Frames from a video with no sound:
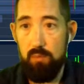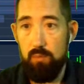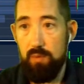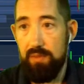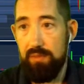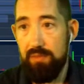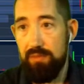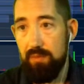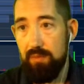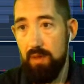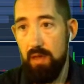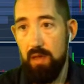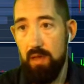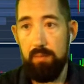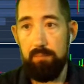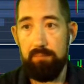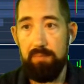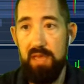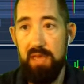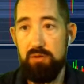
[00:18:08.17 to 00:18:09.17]
with
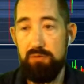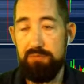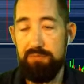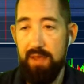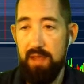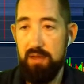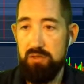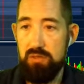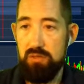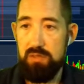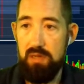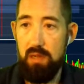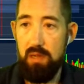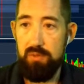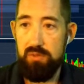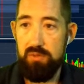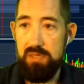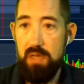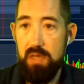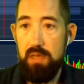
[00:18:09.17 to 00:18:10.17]
um, manufactured
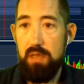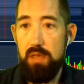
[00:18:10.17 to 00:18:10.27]
numbers.